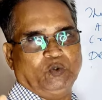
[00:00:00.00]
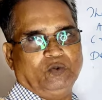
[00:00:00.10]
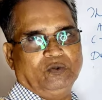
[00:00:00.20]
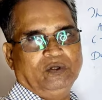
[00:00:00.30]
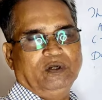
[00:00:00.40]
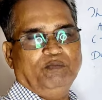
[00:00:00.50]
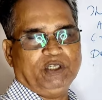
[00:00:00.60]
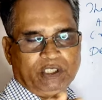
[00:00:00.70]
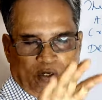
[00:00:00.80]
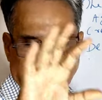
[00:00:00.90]
2.
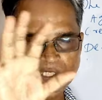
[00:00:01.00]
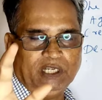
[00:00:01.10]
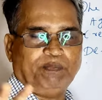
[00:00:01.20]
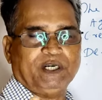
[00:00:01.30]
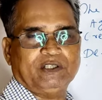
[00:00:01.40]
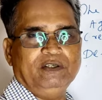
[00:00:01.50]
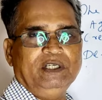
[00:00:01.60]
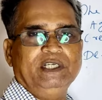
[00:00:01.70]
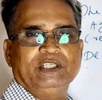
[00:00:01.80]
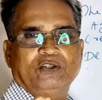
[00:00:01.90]
But in all India
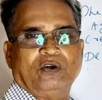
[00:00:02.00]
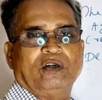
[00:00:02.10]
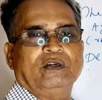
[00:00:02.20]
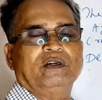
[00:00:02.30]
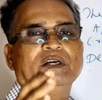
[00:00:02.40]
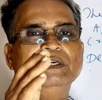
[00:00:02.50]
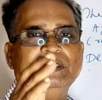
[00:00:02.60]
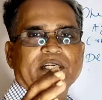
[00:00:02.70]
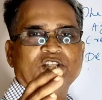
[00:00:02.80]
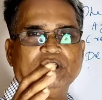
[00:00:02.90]
pattern, it is called
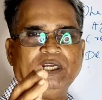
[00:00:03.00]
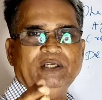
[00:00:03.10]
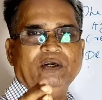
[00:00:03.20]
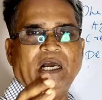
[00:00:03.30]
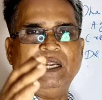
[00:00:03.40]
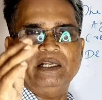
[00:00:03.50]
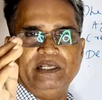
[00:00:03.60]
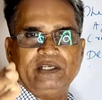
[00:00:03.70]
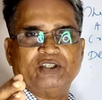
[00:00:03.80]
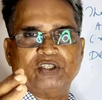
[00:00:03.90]
XI
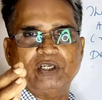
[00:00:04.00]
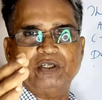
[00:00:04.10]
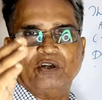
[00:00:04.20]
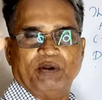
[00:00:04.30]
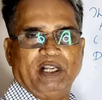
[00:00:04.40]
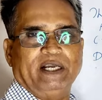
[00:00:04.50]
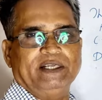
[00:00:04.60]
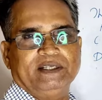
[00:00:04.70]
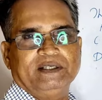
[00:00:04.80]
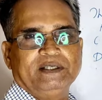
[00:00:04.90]
and X double I.
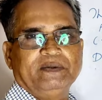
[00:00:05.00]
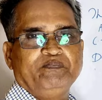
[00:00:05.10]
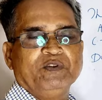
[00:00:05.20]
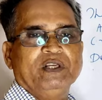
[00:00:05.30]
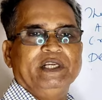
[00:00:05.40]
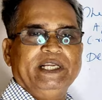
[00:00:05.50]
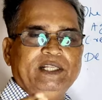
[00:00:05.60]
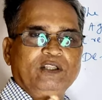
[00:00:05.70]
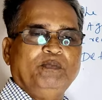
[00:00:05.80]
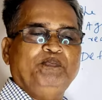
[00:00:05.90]

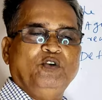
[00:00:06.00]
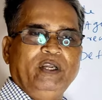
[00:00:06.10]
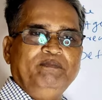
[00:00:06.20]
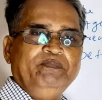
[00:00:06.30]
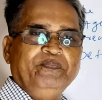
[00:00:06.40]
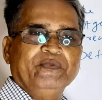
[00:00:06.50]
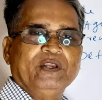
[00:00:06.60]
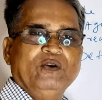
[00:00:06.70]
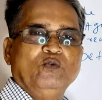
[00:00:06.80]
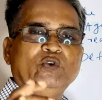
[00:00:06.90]
In the poem,
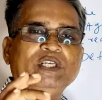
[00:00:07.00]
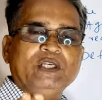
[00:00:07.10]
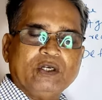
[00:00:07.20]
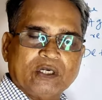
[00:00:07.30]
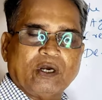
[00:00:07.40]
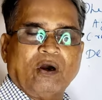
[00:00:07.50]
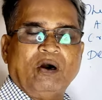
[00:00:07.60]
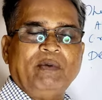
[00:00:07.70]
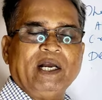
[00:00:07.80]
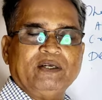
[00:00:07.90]
we
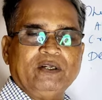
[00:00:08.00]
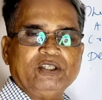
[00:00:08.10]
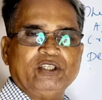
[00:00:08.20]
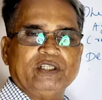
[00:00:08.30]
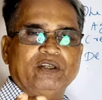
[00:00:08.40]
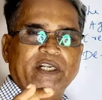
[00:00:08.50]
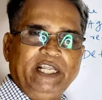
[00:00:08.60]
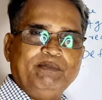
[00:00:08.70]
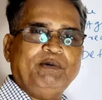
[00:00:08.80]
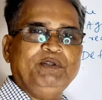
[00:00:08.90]
come across the
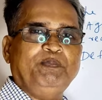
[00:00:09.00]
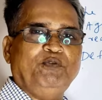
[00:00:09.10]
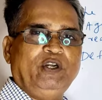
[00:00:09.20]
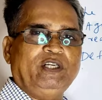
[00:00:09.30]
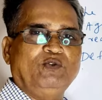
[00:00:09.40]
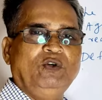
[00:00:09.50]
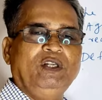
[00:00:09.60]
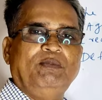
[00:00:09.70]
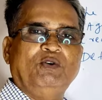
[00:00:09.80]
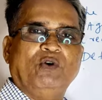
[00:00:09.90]
name of the poet
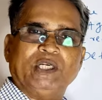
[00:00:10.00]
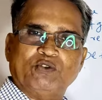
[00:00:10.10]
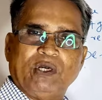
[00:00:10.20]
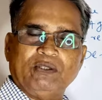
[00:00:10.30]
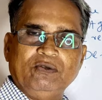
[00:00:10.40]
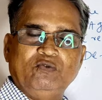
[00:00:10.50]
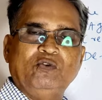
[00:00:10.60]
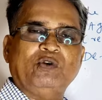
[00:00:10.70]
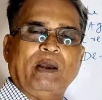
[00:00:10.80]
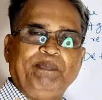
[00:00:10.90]
William Wordsworth,
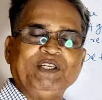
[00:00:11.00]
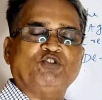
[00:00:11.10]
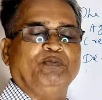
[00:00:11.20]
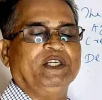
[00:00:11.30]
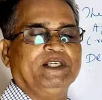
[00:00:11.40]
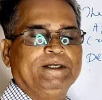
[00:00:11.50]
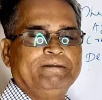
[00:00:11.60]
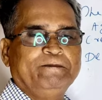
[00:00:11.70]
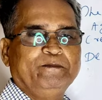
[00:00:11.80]
who happens to be